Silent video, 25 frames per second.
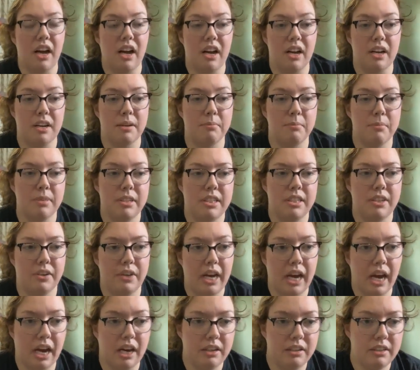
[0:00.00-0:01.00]
Um, so
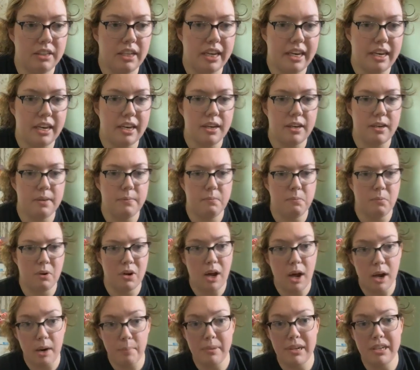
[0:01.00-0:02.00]
yeah, like
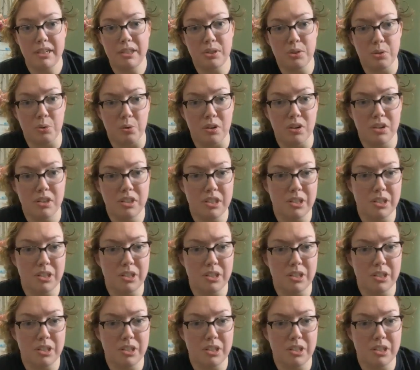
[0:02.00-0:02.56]
we're not a big store,